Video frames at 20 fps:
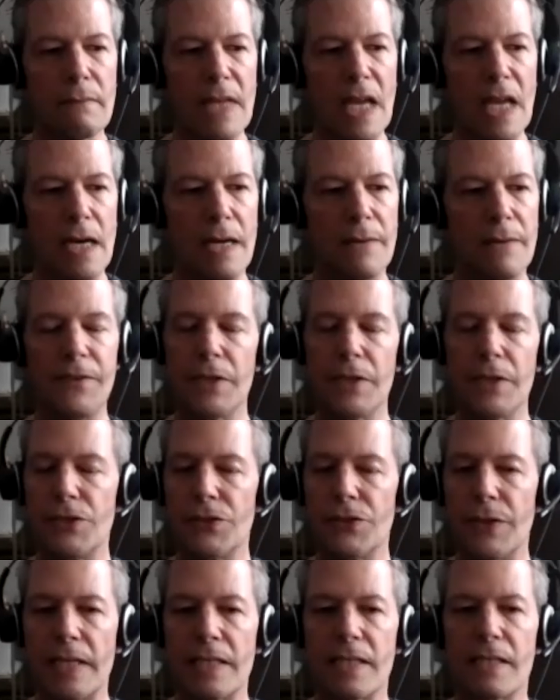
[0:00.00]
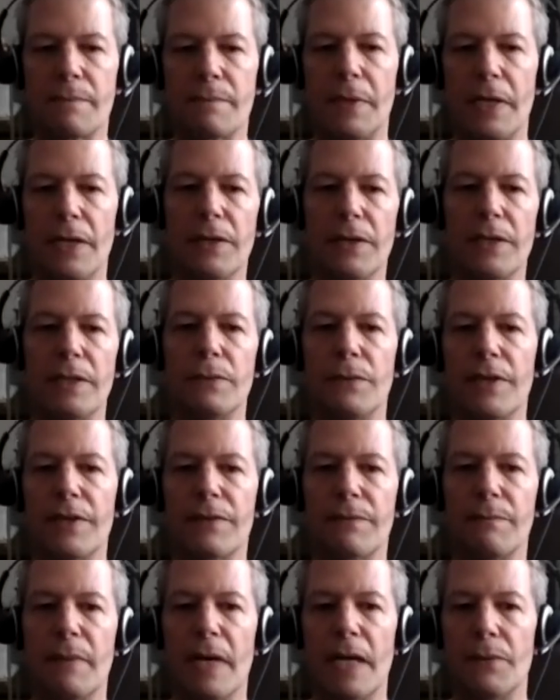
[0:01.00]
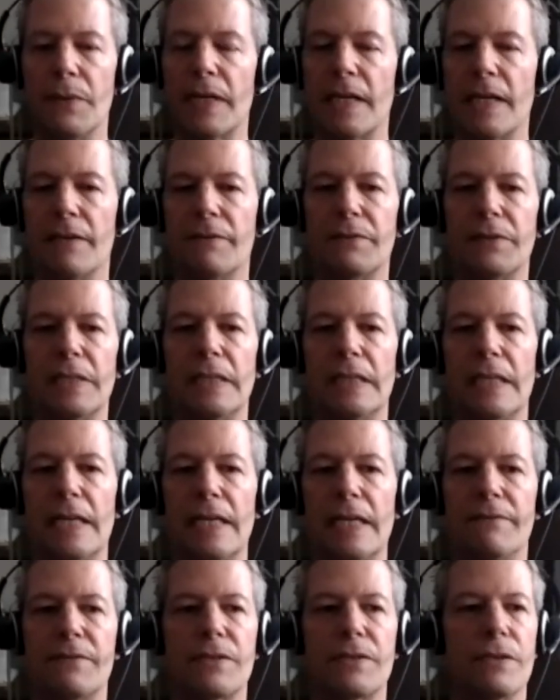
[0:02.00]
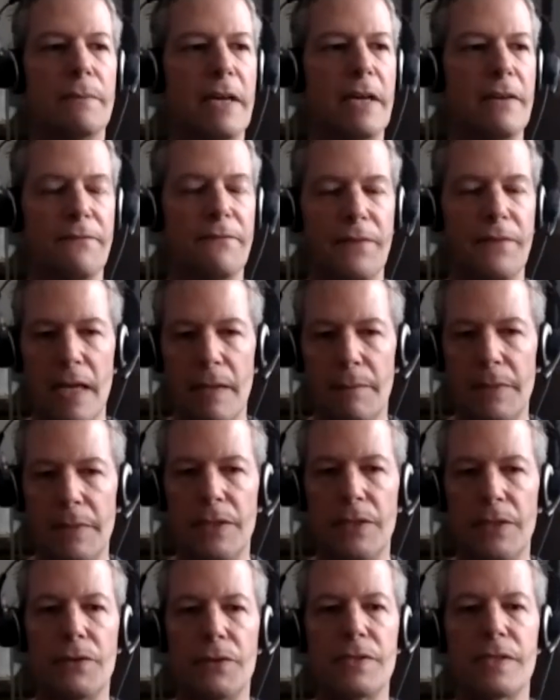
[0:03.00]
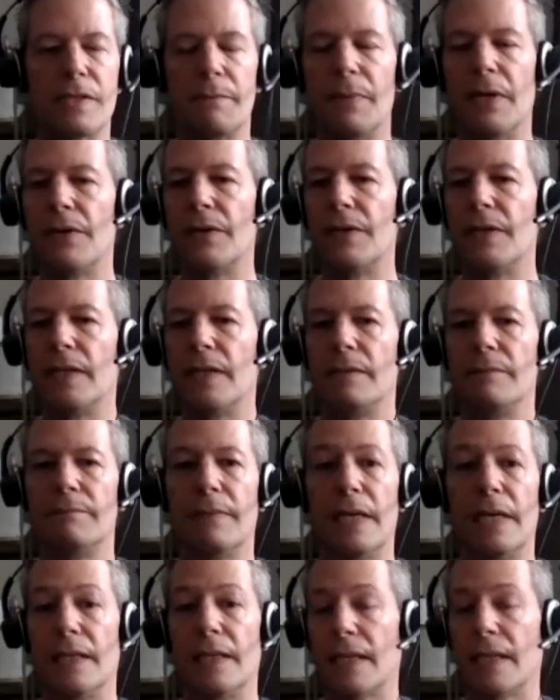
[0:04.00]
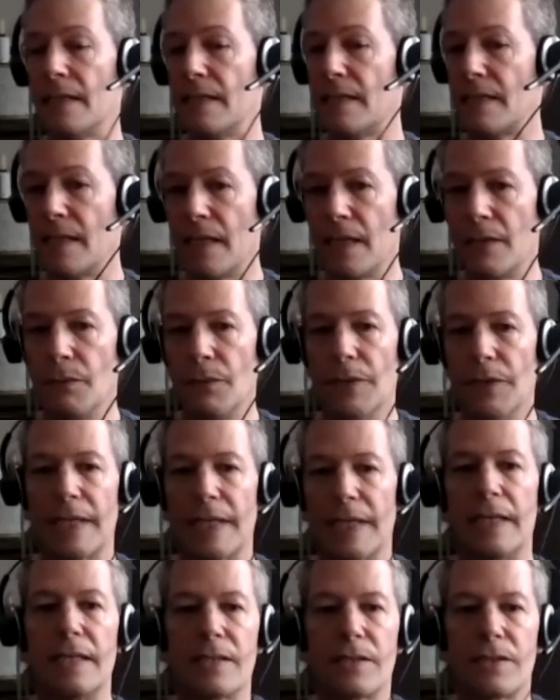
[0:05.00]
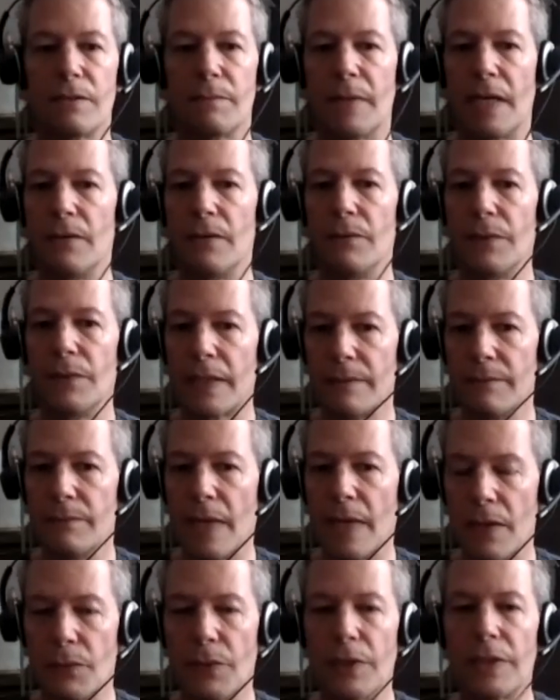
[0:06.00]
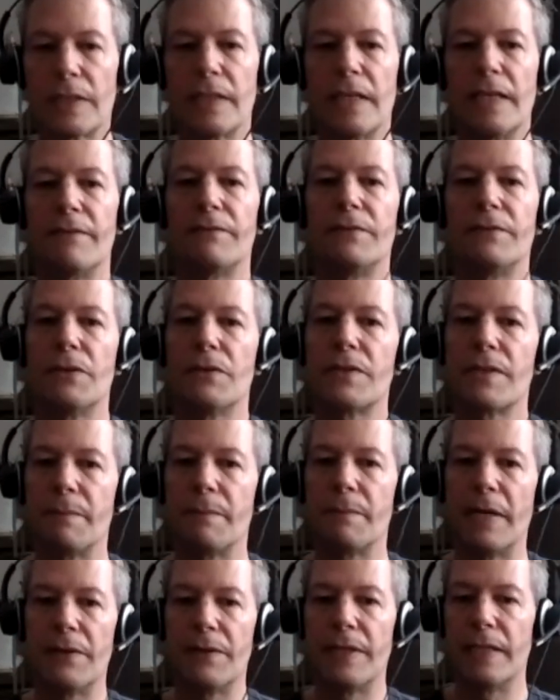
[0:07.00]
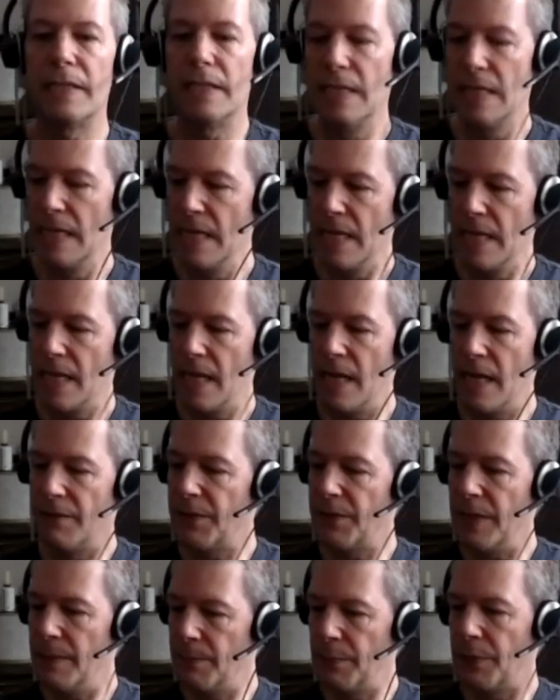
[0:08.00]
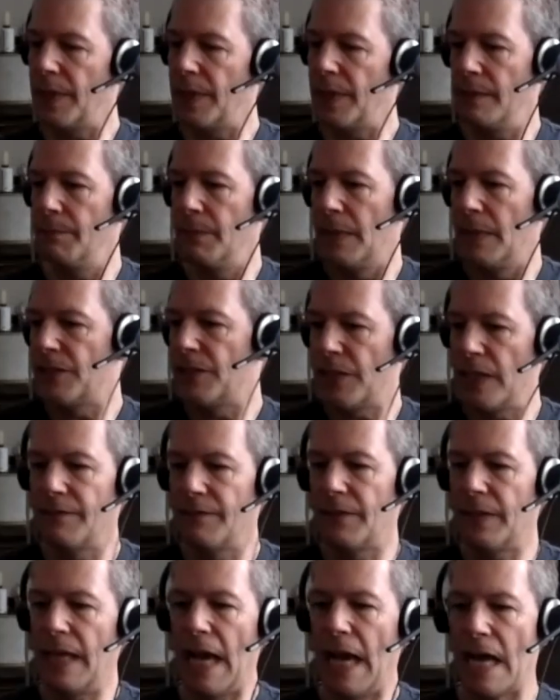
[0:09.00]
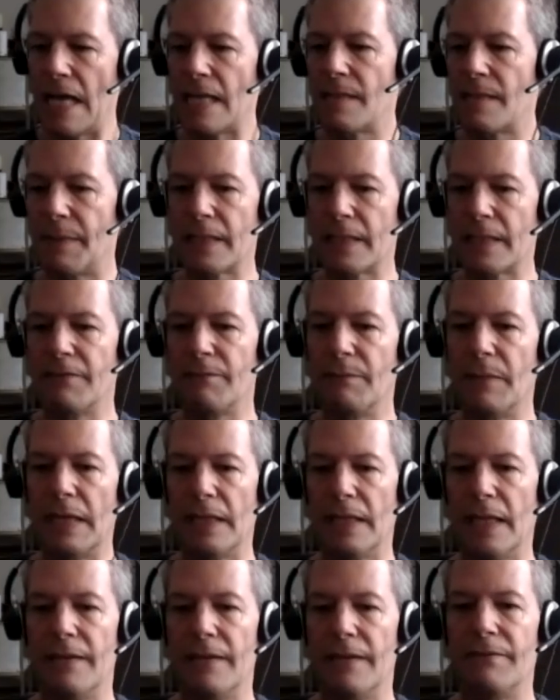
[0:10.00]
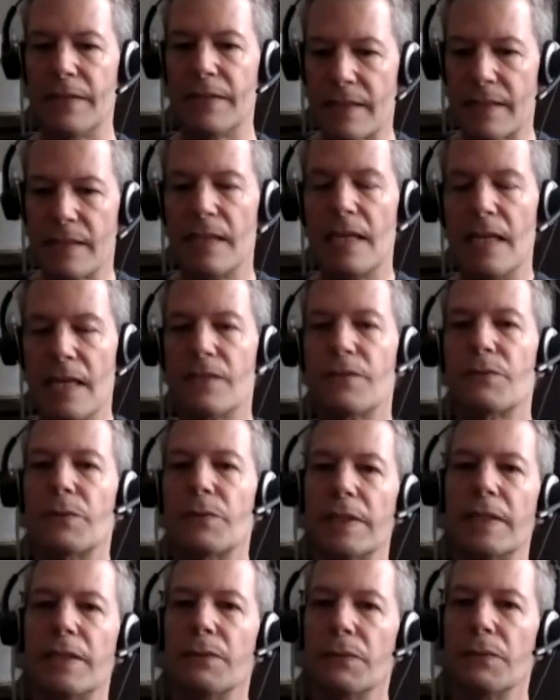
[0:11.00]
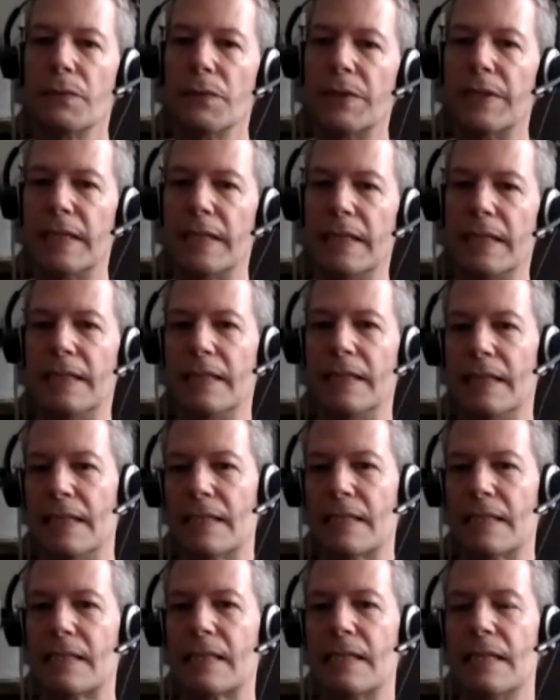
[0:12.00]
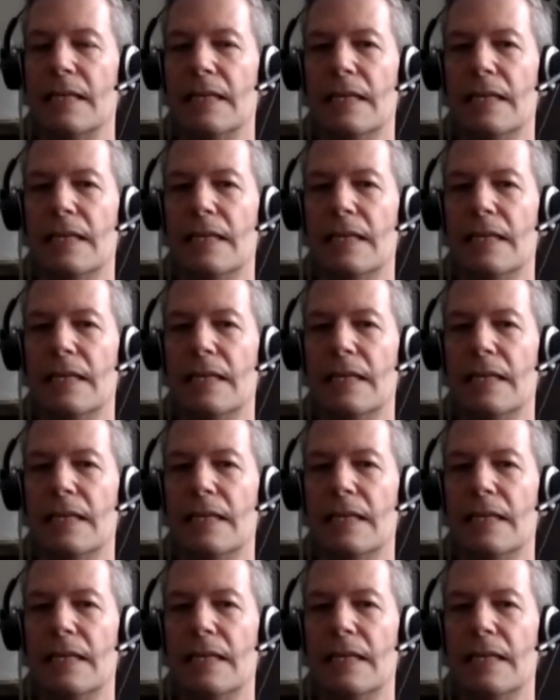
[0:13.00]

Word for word: uh, I'm very transparent with my recovery life, so my family knows about it. My, like I said, I work in it, so my my work life knows about it. Every pretty much every aspect of my life is is really rooted in this,